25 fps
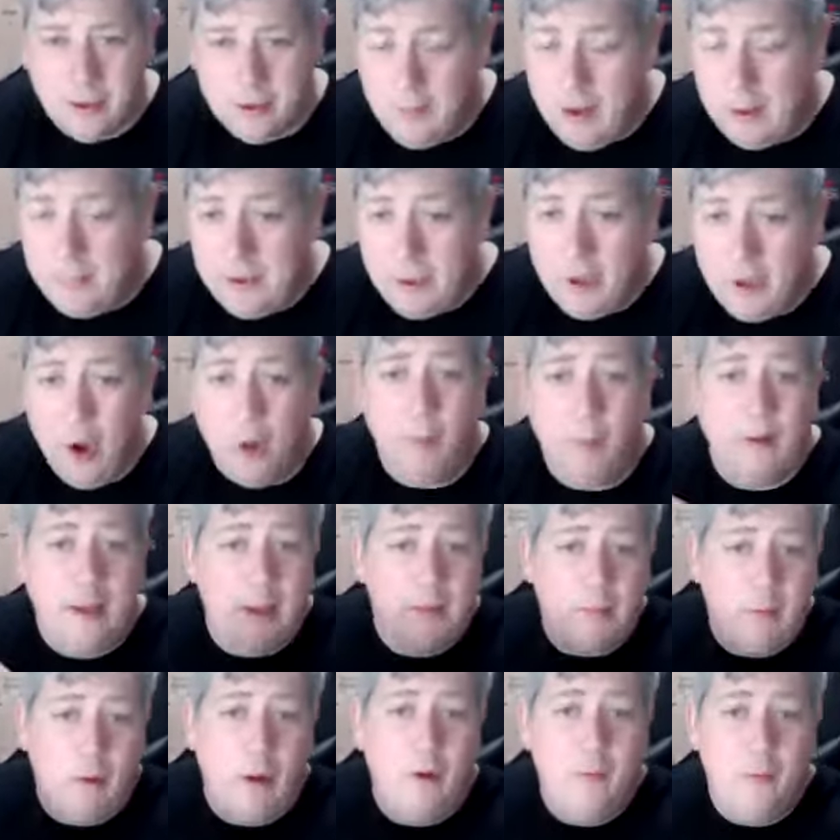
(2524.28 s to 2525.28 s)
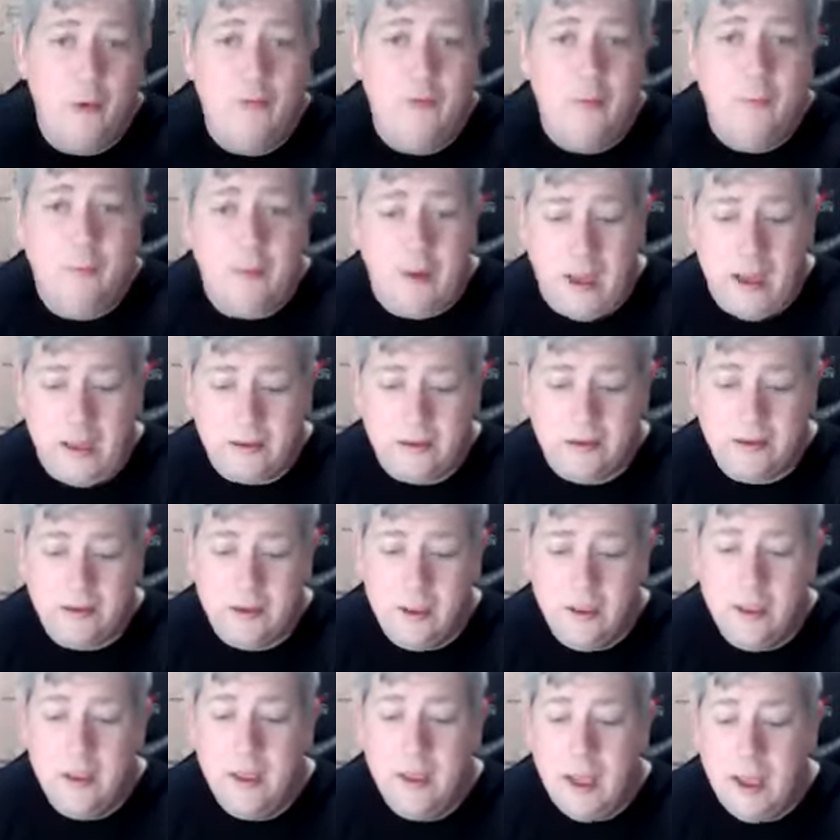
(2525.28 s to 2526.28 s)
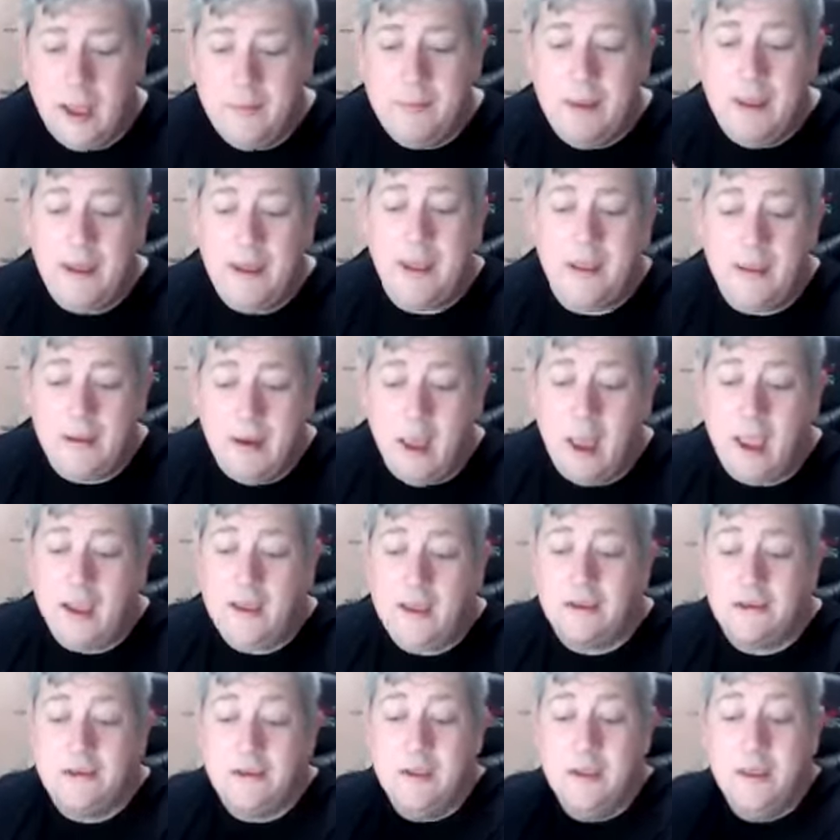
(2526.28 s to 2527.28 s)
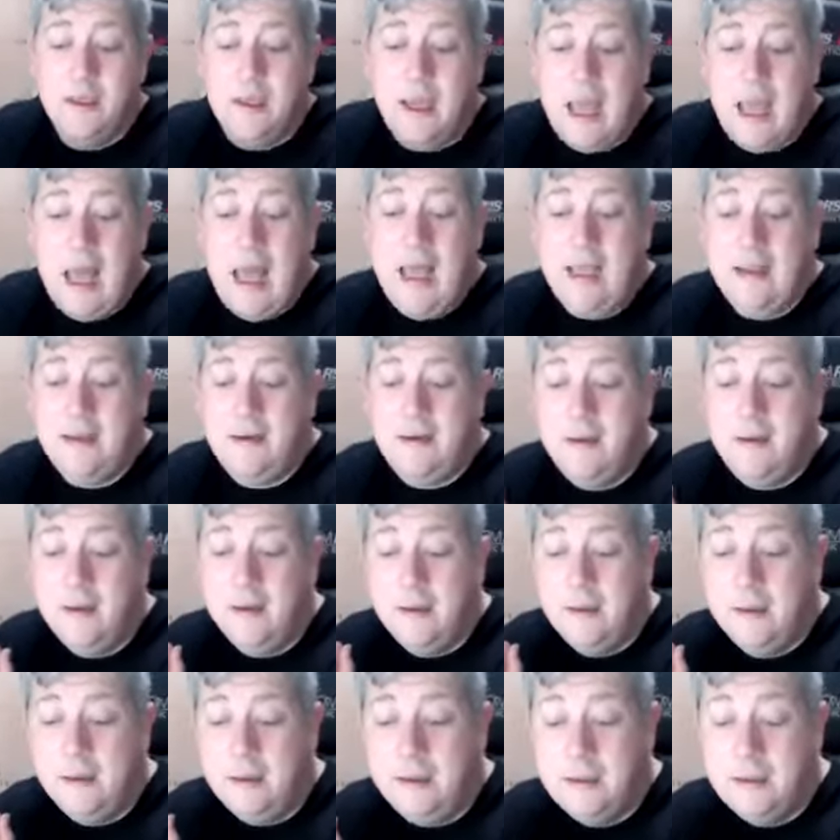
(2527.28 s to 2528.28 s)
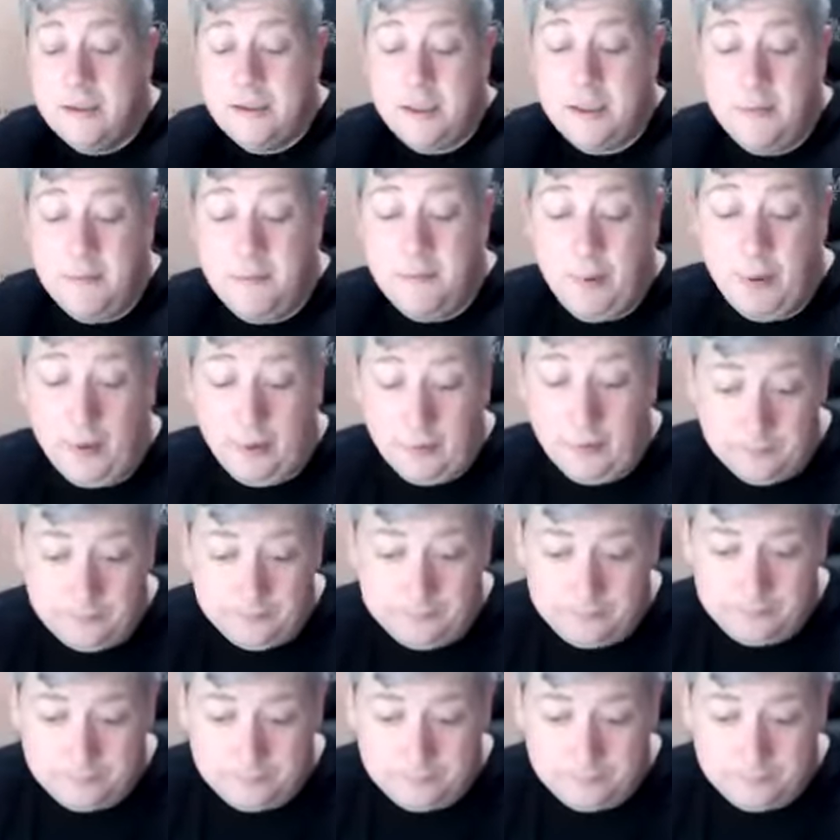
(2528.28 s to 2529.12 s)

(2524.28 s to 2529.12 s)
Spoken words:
It might be complicated, a lot of moving parts, and make it nice and simple.